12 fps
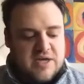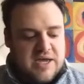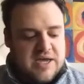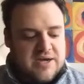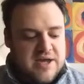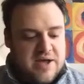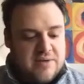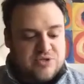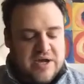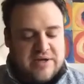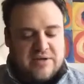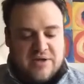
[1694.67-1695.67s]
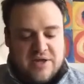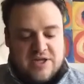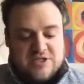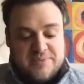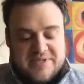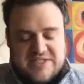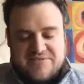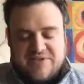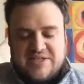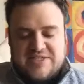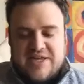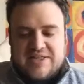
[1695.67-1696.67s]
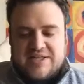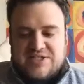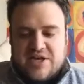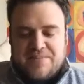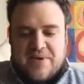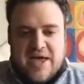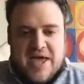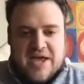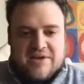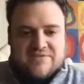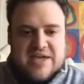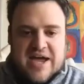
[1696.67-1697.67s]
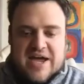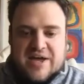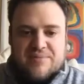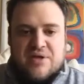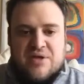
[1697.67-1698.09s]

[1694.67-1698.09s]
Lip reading: And so I specifically set this up ahead of time